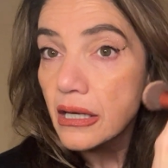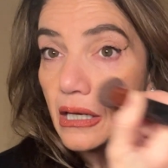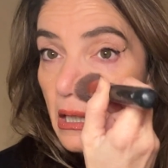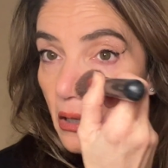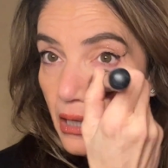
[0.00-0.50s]

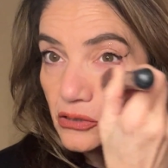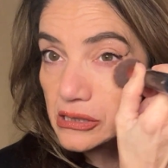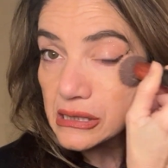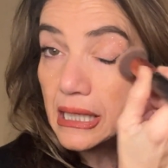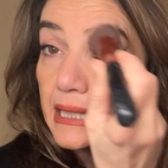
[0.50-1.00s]
You know, I
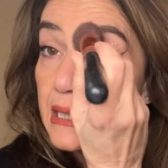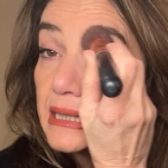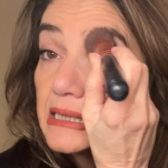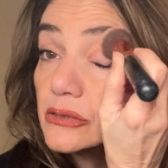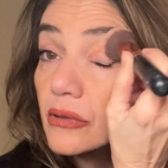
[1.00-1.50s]
just like it.
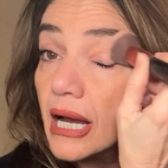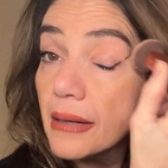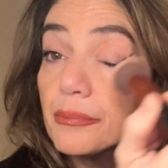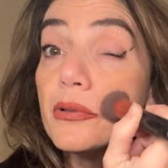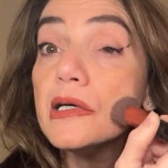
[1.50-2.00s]
That's why
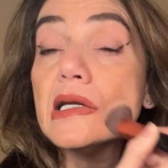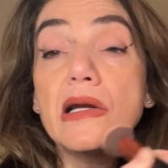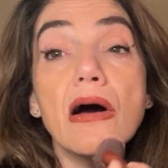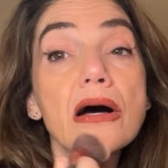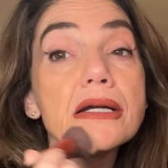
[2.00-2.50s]
I put
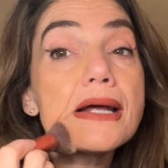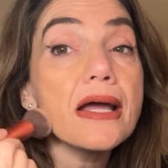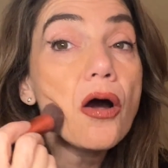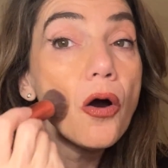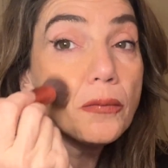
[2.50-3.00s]
it on.
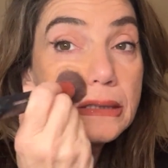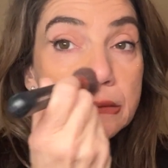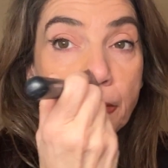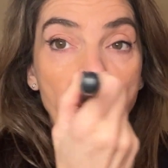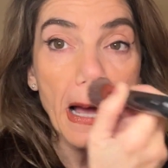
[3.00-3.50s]
I
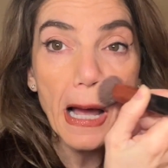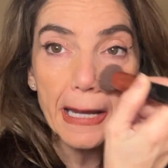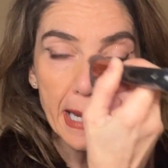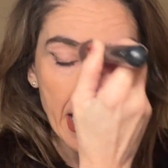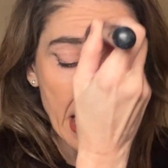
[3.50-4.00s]
always
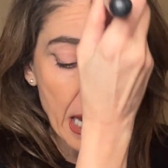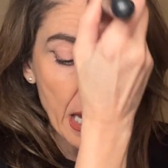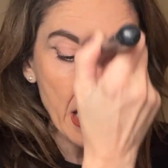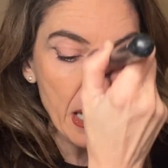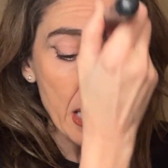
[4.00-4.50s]
buy
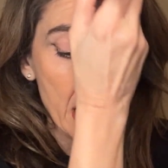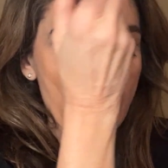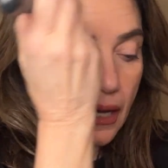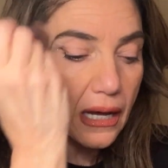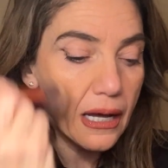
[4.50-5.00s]
a
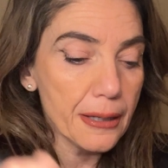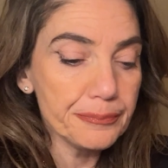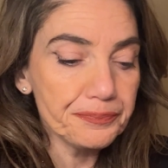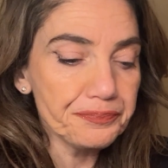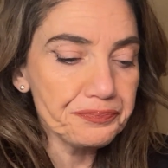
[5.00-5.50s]

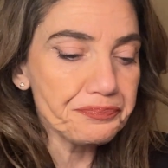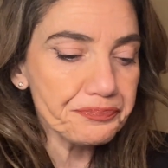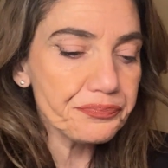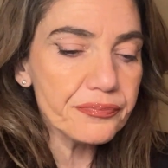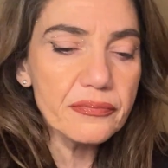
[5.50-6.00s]
um,
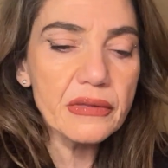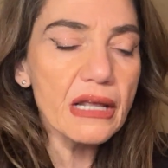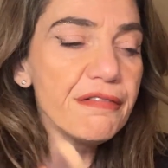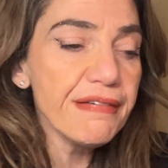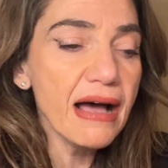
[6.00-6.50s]

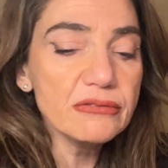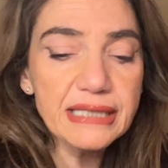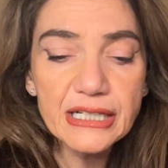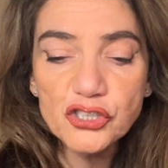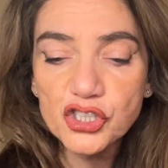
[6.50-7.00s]

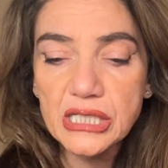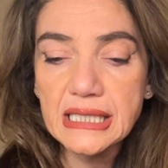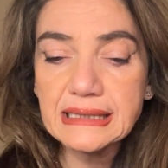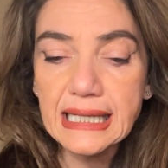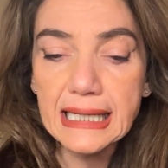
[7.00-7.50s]

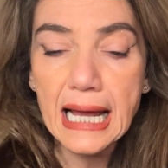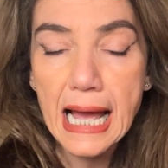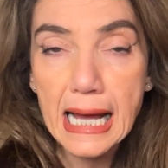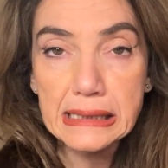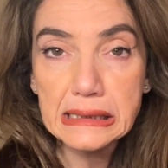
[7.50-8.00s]
foundation that
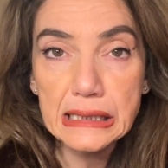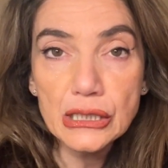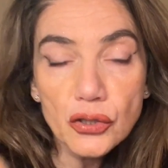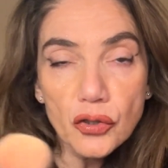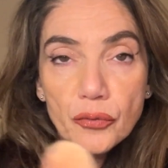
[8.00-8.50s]
has a
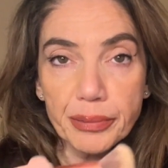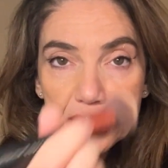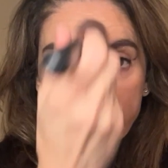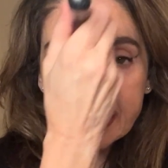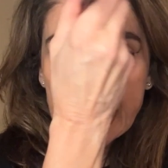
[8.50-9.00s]
little
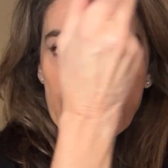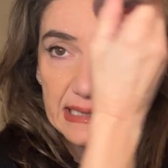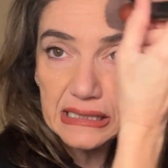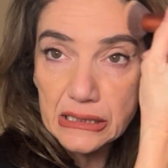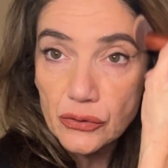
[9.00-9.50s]
bit of
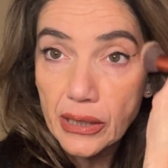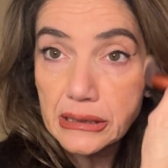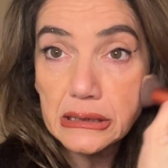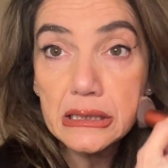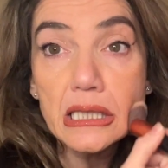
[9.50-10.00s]
tint to
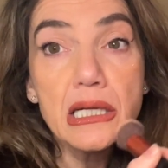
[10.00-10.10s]
it.